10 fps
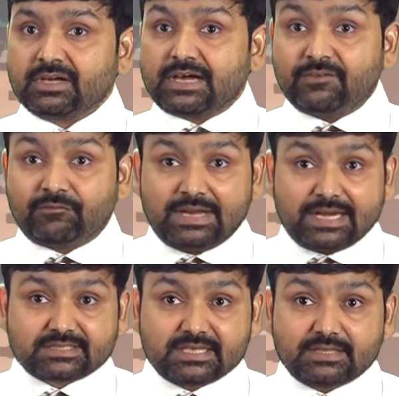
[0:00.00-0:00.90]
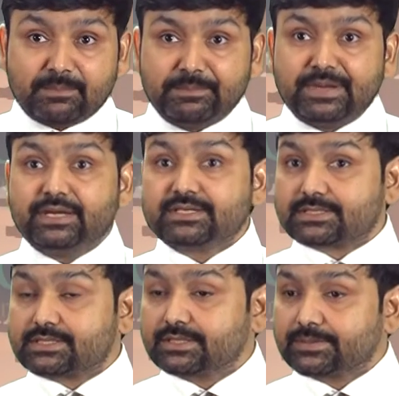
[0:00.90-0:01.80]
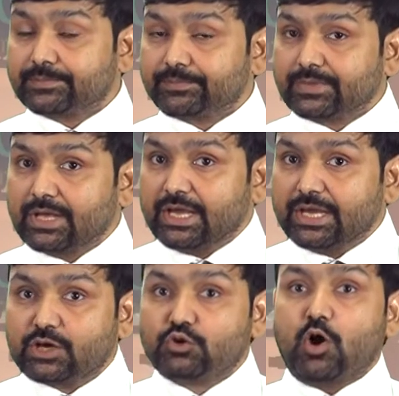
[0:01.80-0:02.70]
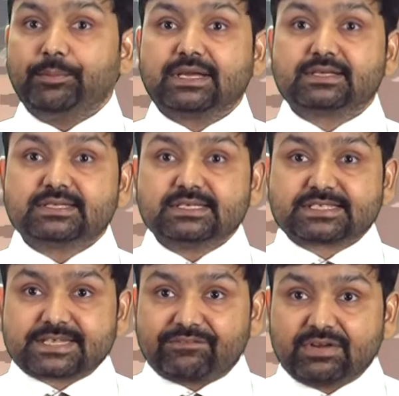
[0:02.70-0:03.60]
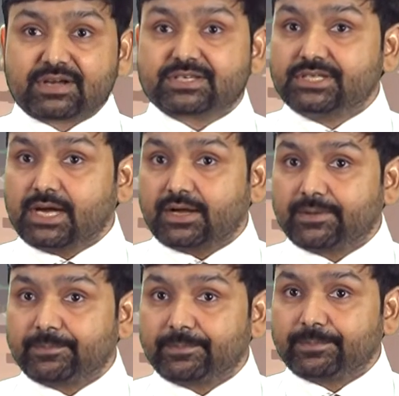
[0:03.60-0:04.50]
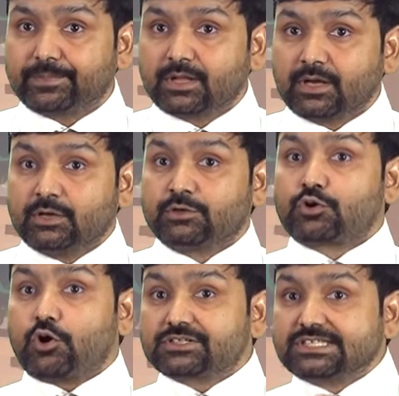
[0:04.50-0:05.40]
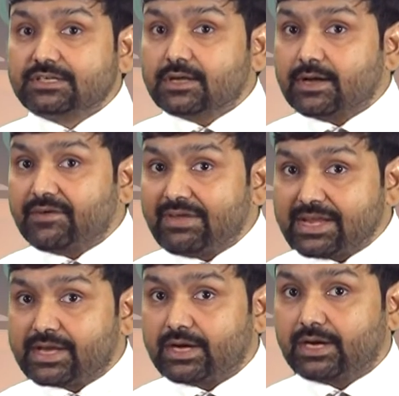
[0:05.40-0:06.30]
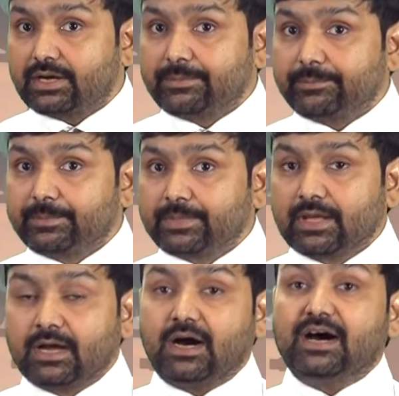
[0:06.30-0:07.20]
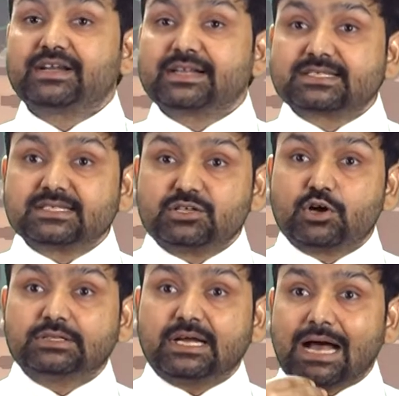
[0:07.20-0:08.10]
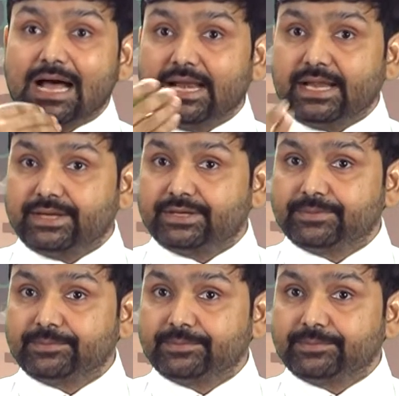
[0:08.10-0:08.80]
conflicts in the Middle East, economic strife in Russia, droughts in Africa, unrest in Northern Ireland,